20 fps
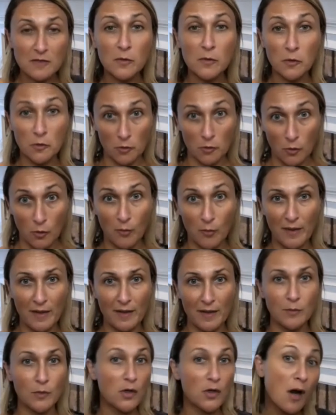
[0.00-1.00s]
more
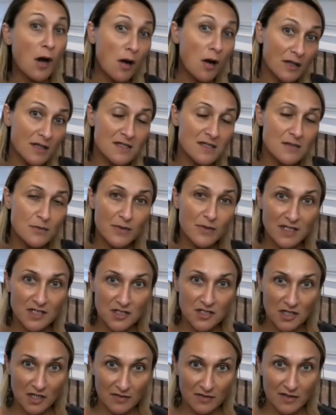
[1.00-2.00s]
open, more honest with
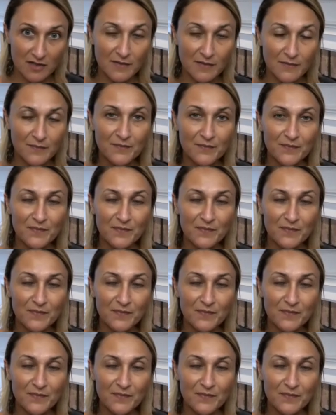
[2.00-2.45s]
each other,